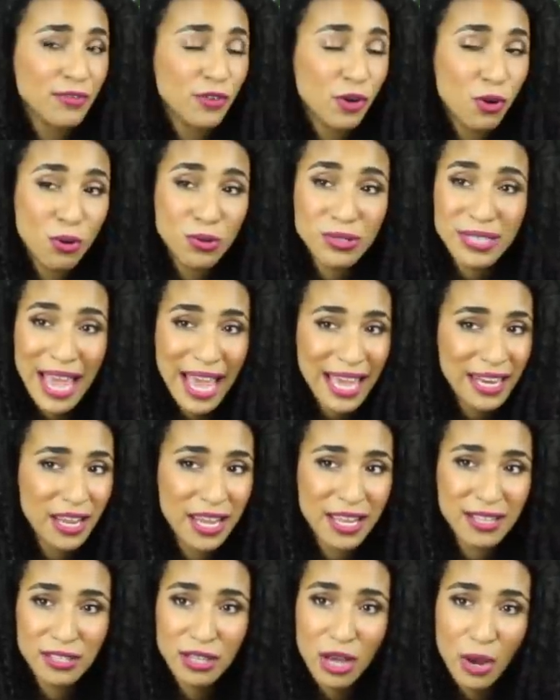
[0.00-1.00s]
of course henna
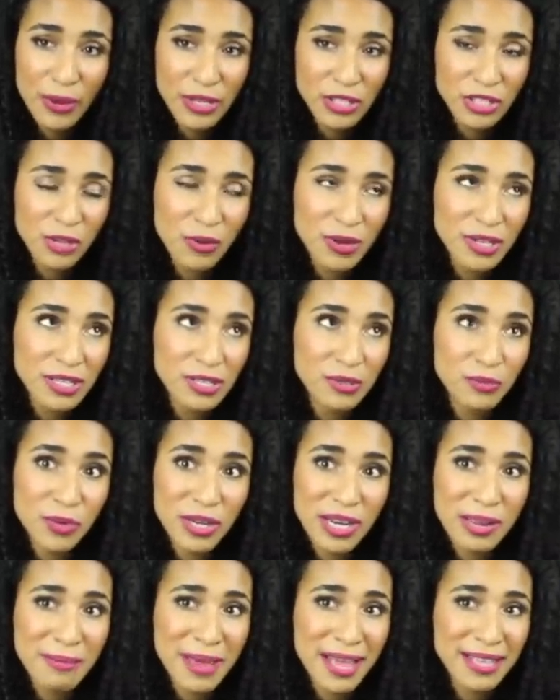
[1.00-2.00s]
is going to. It doesn't
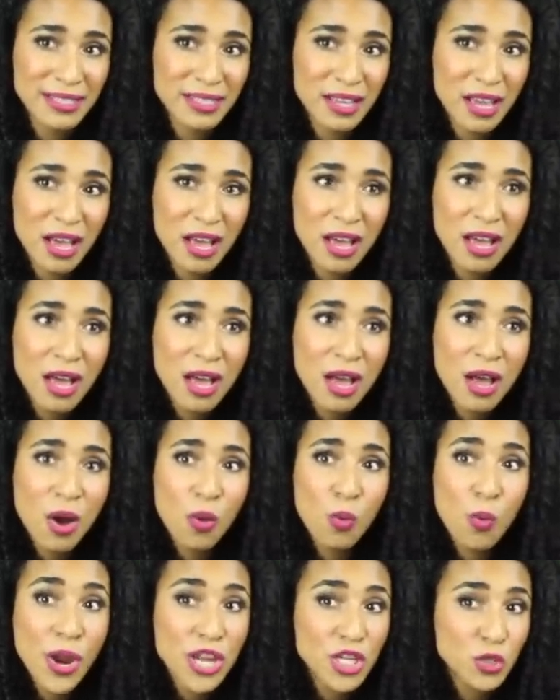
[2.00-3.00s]
really matter
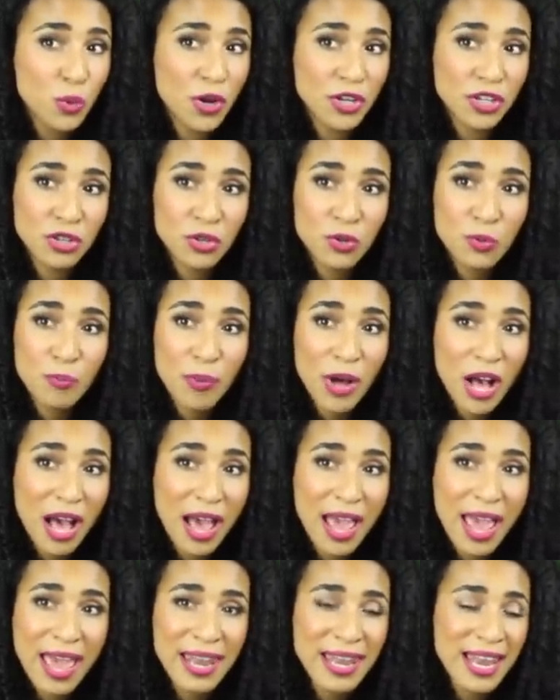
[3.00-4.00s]
which one you
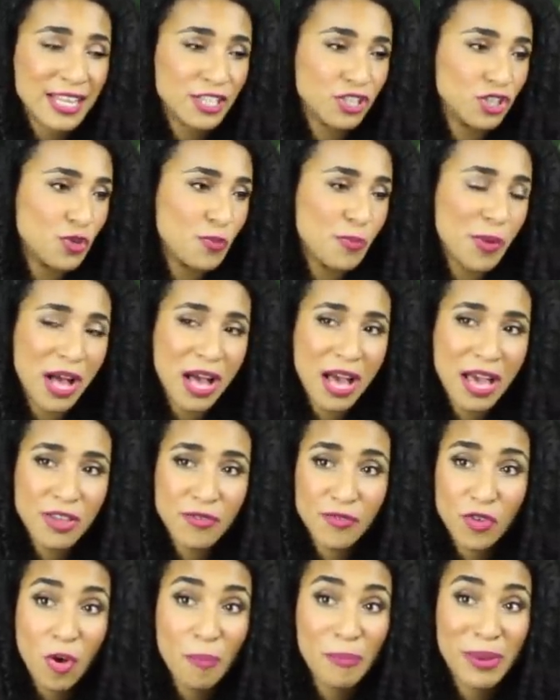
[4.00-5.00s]
buy, unless you've
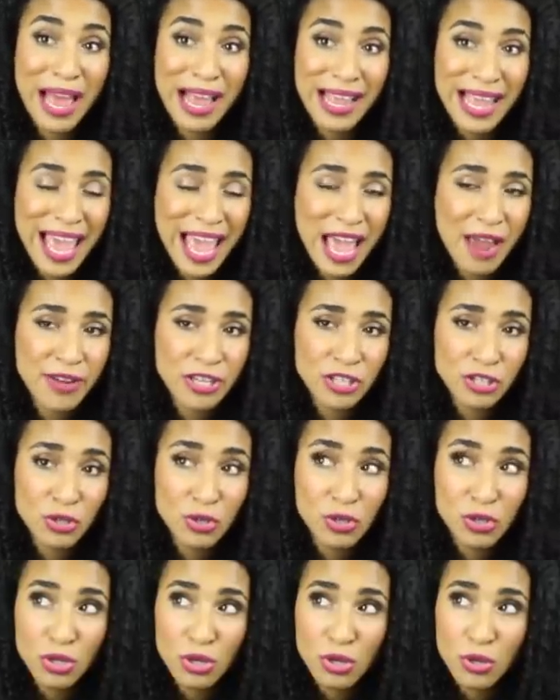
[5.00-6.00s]
got black hair and
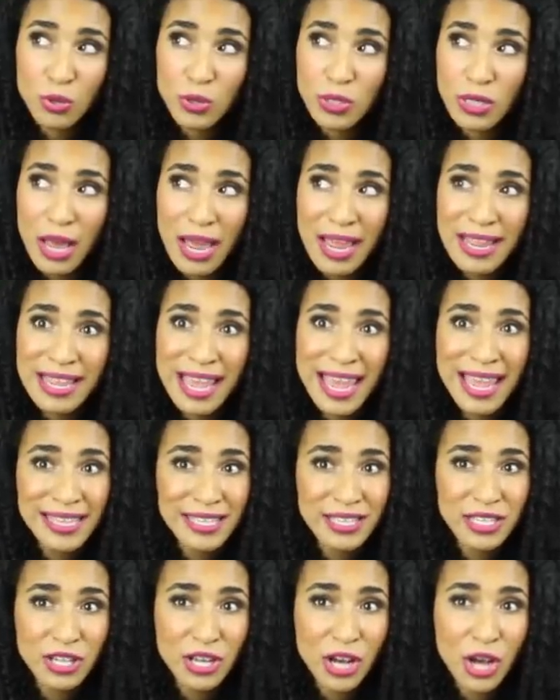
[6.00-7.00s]
you use like
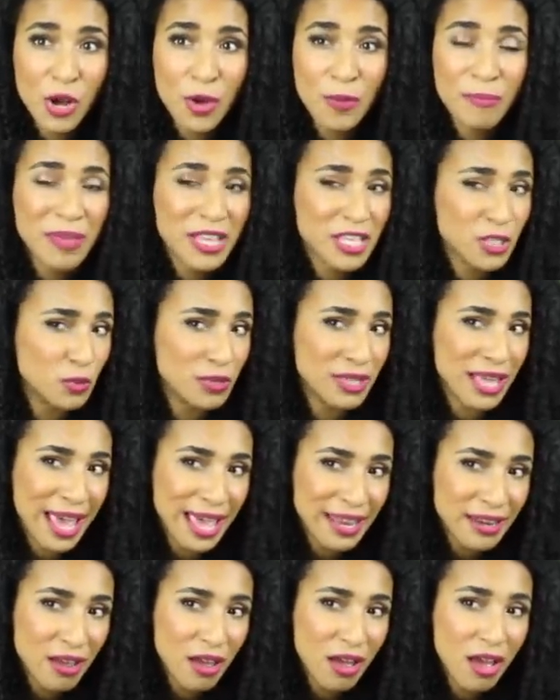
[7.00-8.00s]
indigo mixed with
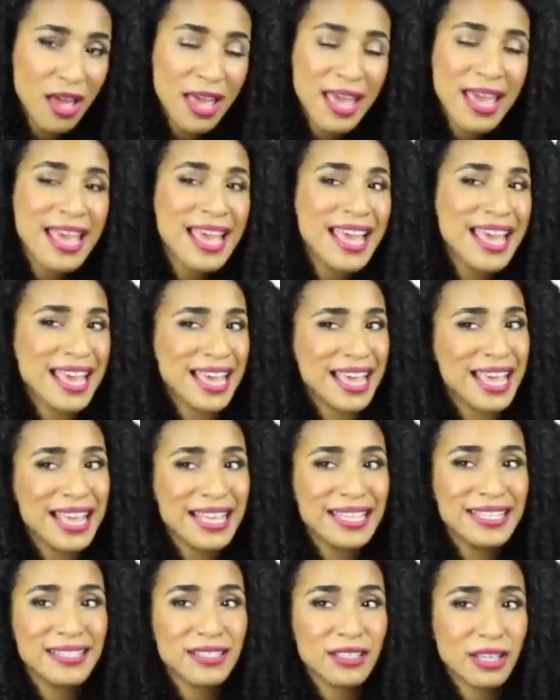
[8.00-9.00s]
henna, it
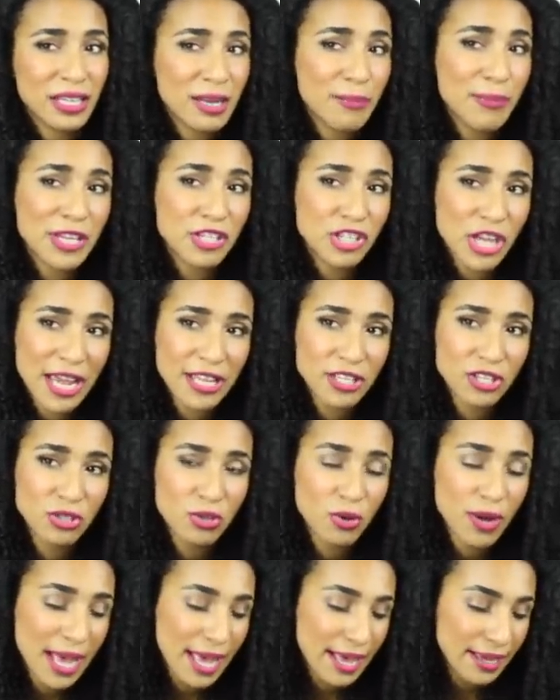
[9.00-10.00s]
is going to be changing
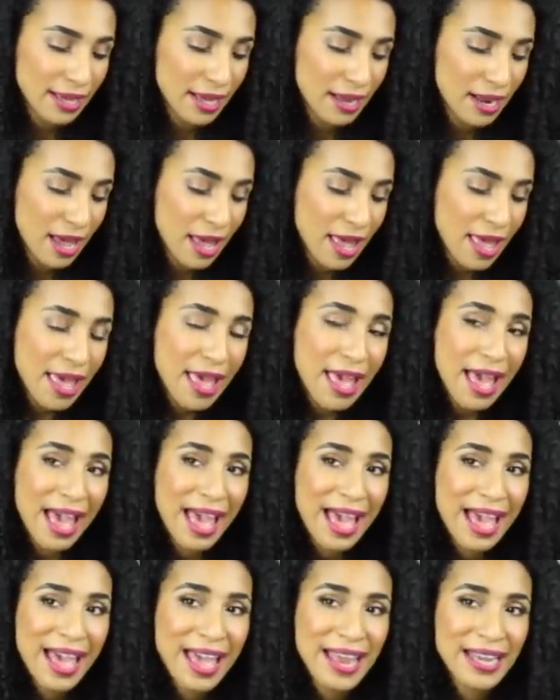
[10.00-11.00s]
your hair color.
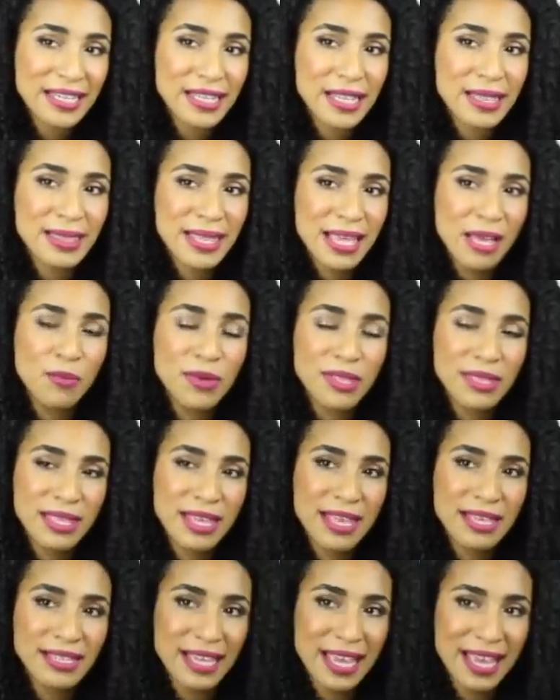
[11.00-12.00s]
And the thing with
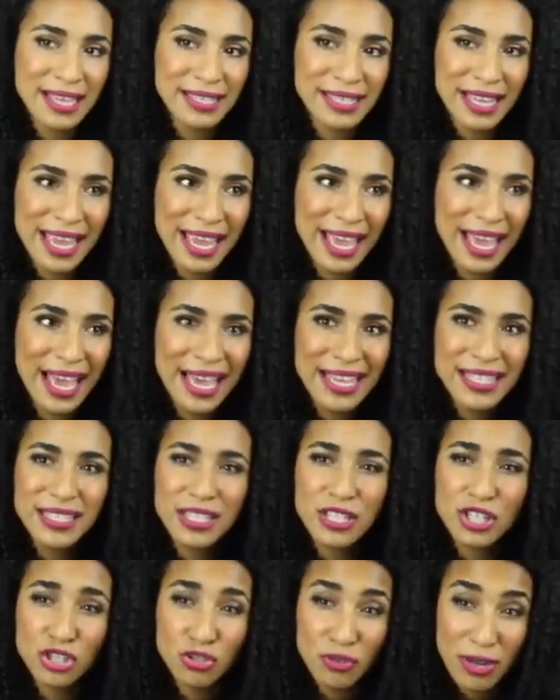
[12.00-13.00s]
this is it has
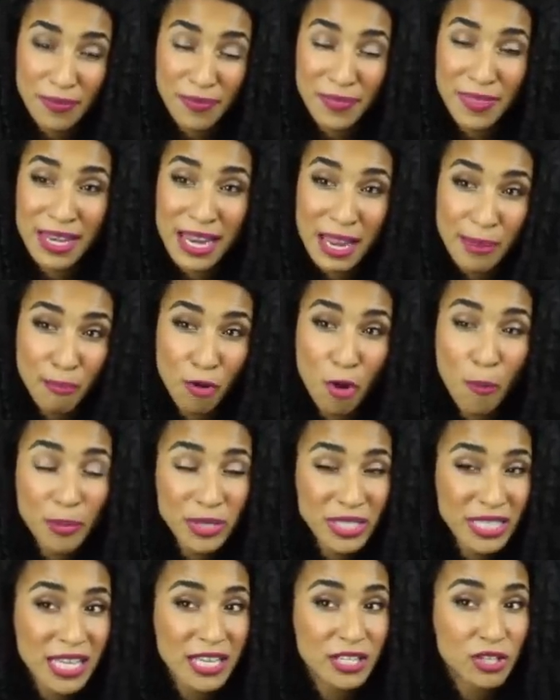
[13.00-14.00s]
the strengthening
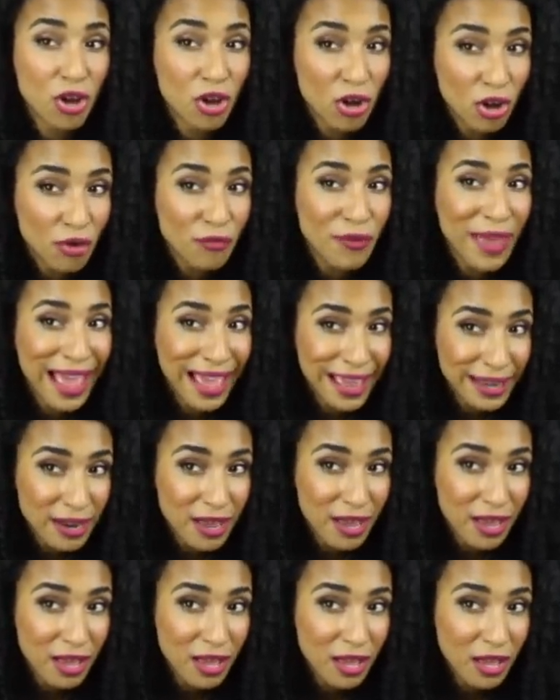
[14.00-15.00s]
properties of
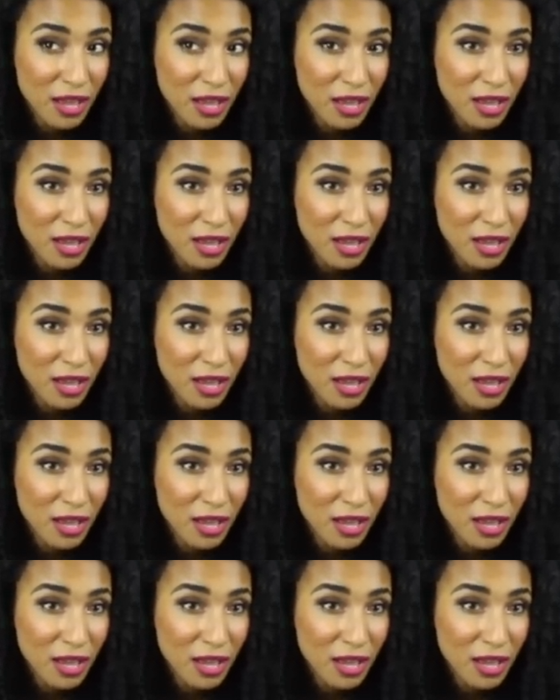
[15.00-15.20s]
henna,